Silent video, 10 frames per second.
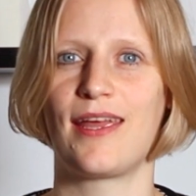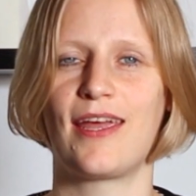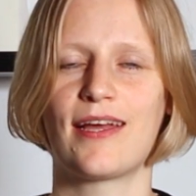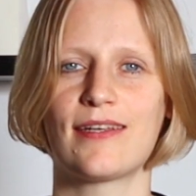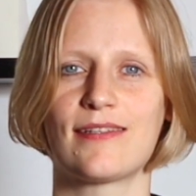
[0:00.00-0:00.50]

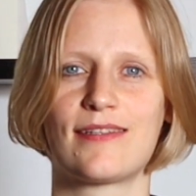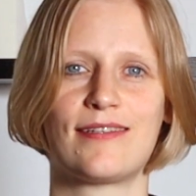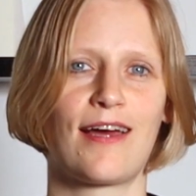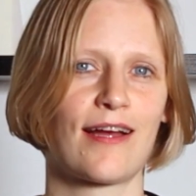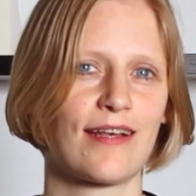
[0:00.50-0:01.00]

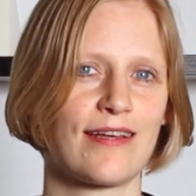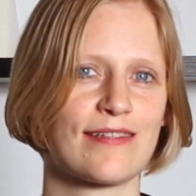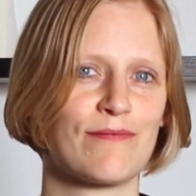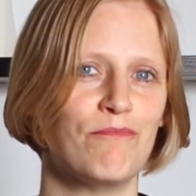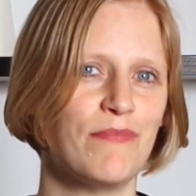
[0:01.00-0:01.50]
and
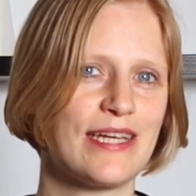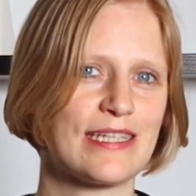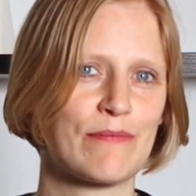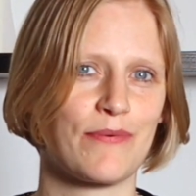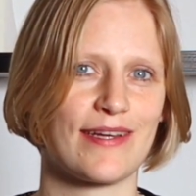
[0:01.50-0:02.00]
ductless mini
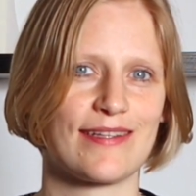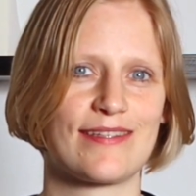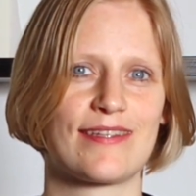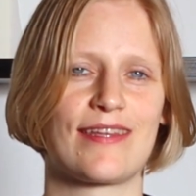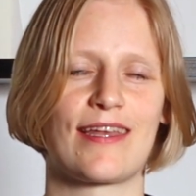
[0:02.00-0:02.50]

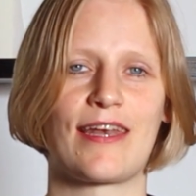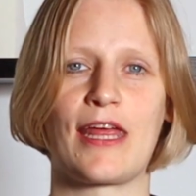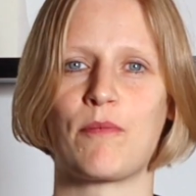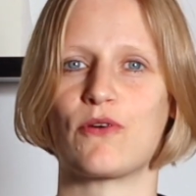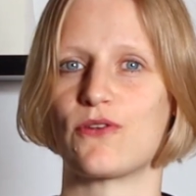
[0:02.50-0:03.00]
splits that
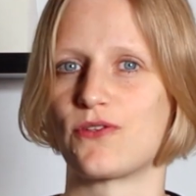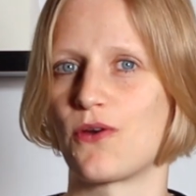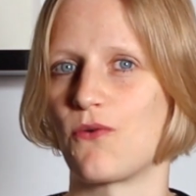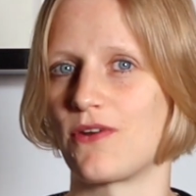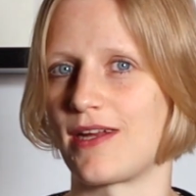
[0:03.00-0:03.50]
enable
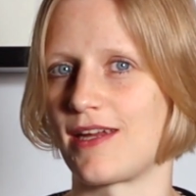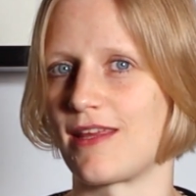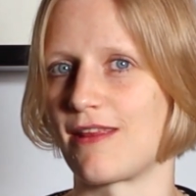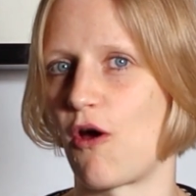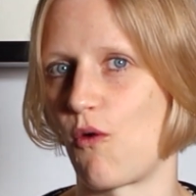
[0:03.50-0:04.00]
zoning
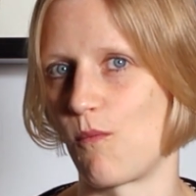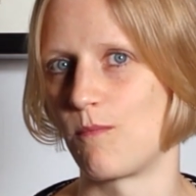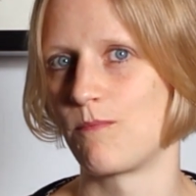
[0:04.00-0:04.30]
in the home.